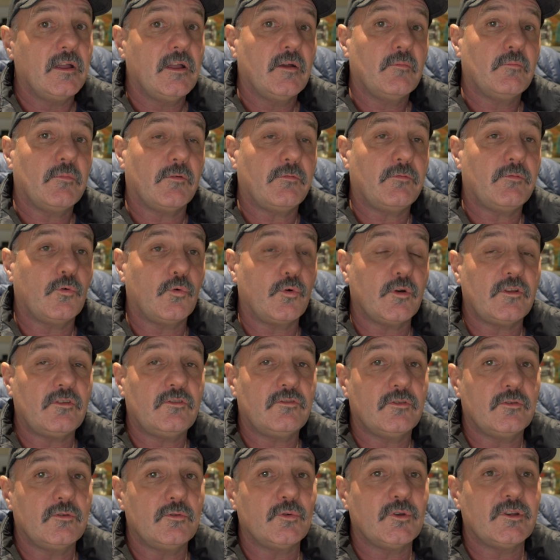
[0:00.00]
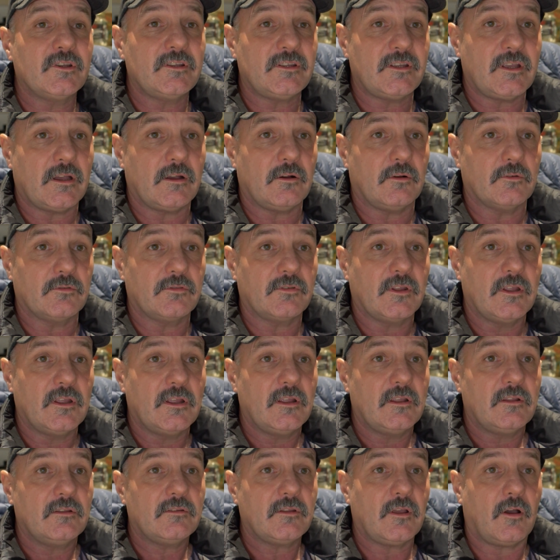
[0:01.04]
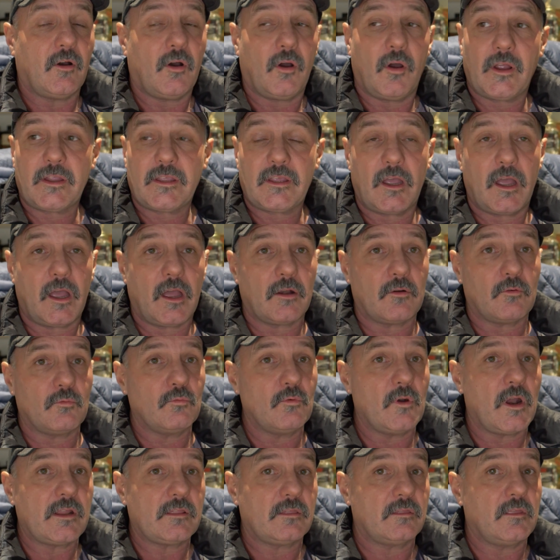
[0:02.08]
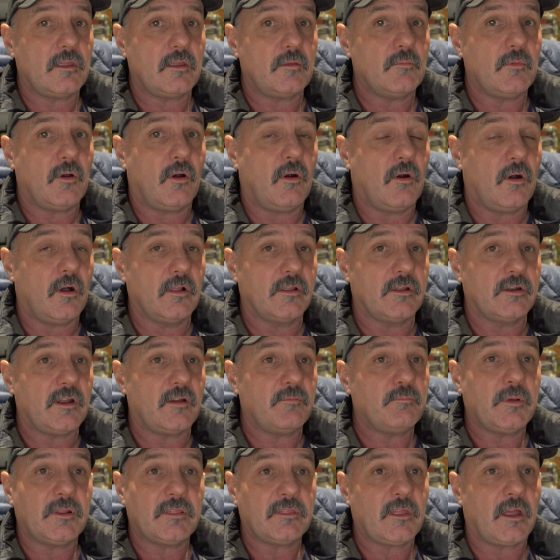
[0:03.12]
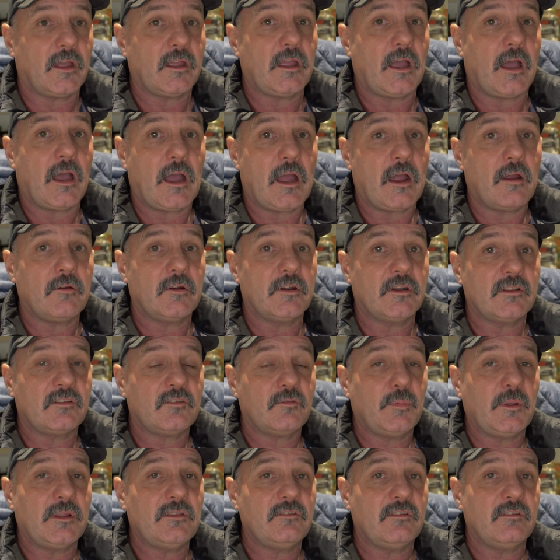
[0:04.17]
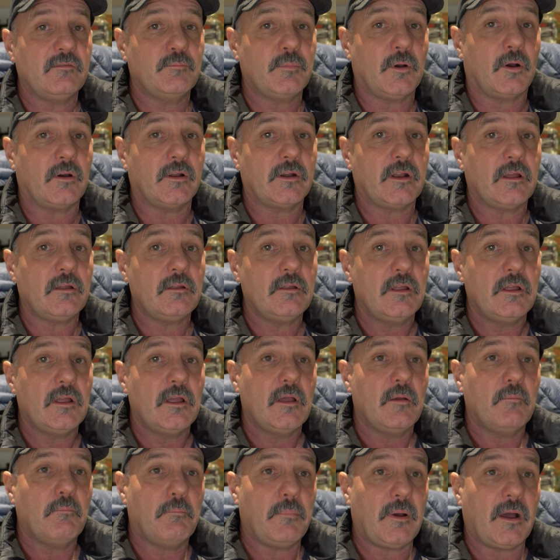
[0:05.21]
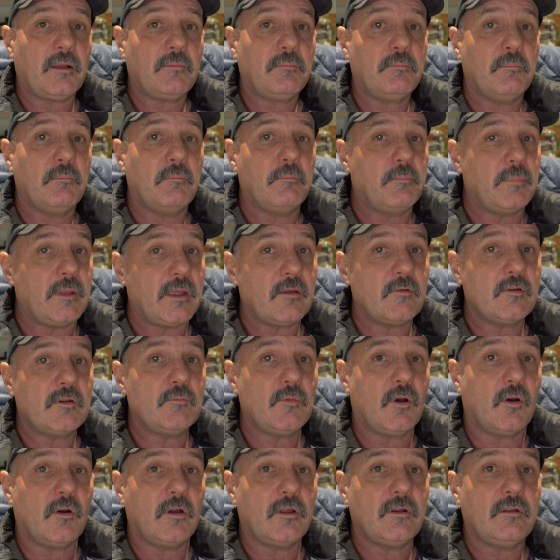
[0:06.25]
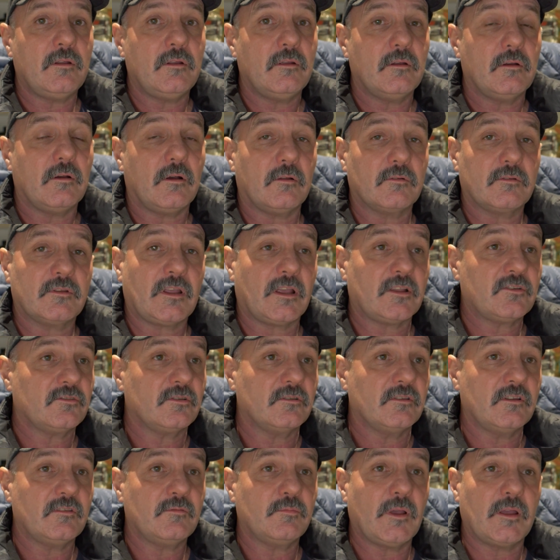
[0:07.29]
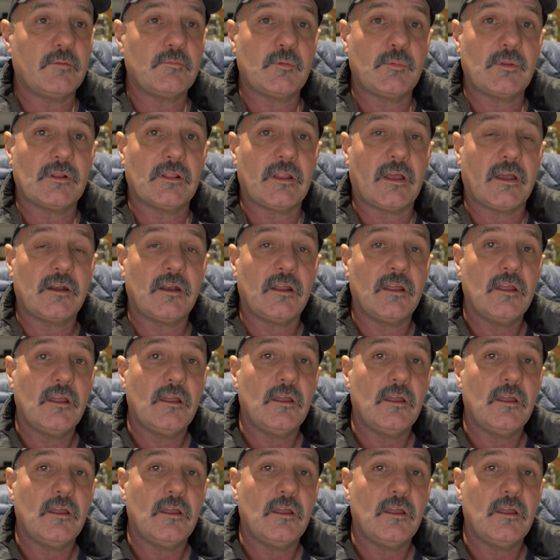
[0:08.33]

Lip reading: by 42 ELs. So I can't rate them highly enough. But they are an expensive bino. But bear in mind, I'll touch on this maybe a bit later,